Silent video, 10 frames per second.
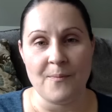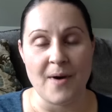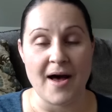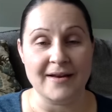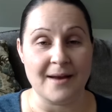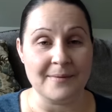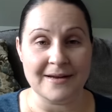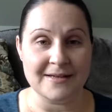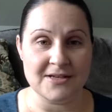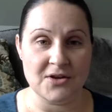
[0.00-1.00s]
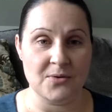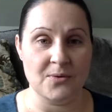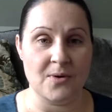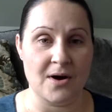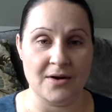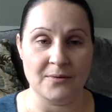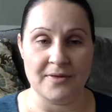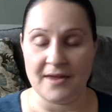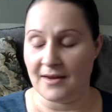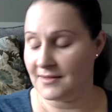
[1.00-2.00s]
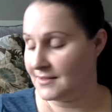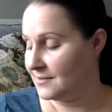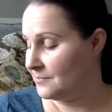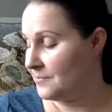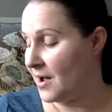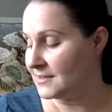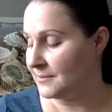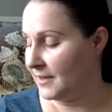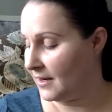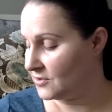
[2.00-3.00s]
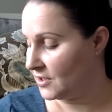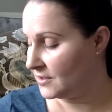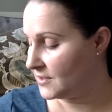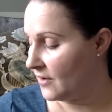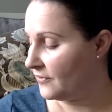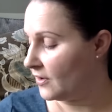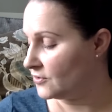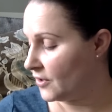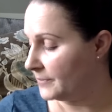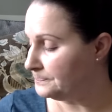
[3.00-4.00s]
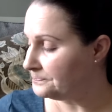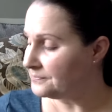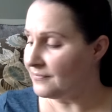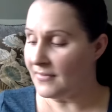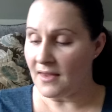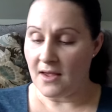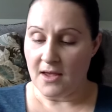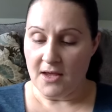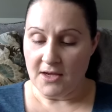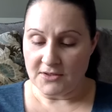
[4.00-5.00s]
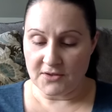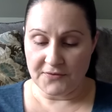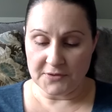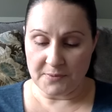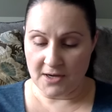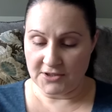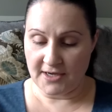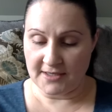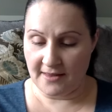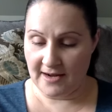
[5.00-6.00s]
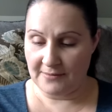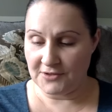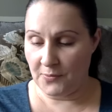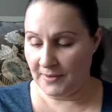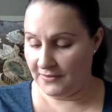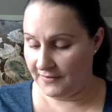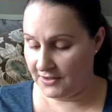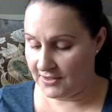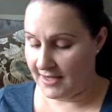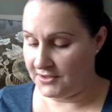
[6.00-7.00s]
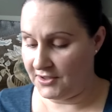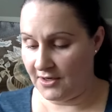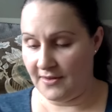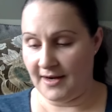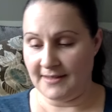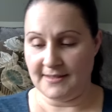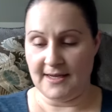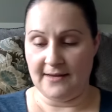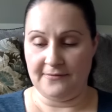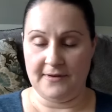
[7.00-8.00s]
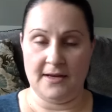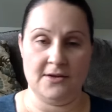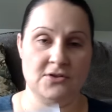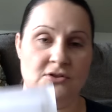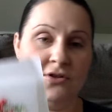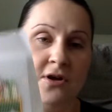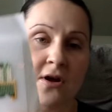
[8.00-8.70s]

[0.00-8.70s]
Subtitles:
I'm going to continue on with it possibly next year, so I figure I'll show it. So the first project that I was hoping to finish last year that I did not finish